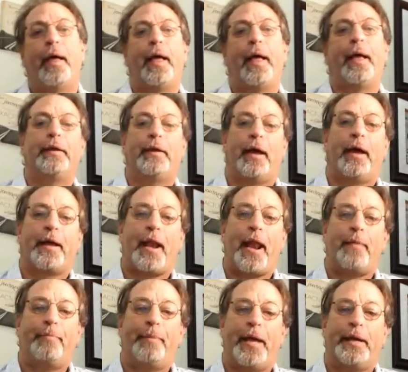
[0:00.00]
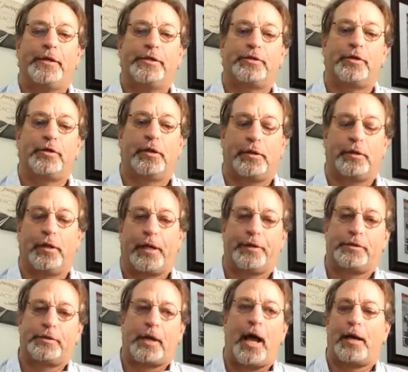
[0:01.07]
And I get out of bed and I start to look at the
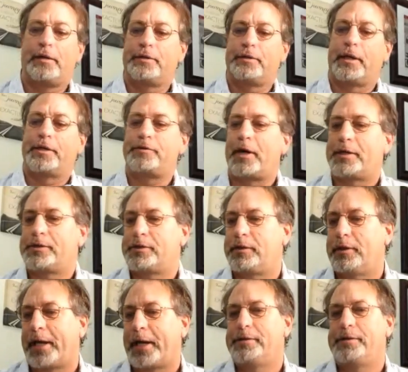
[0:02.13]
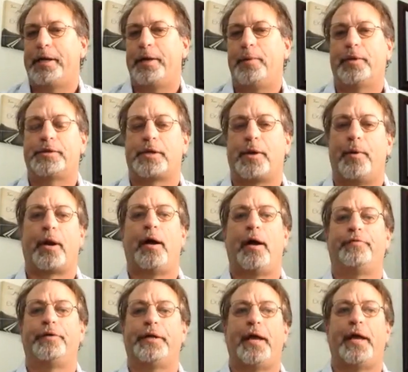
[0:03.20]
stocks and I try to look and see what's going
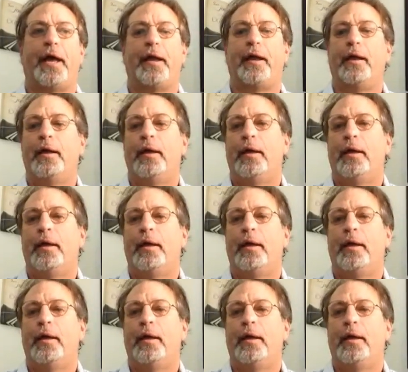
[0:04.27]
on for the day.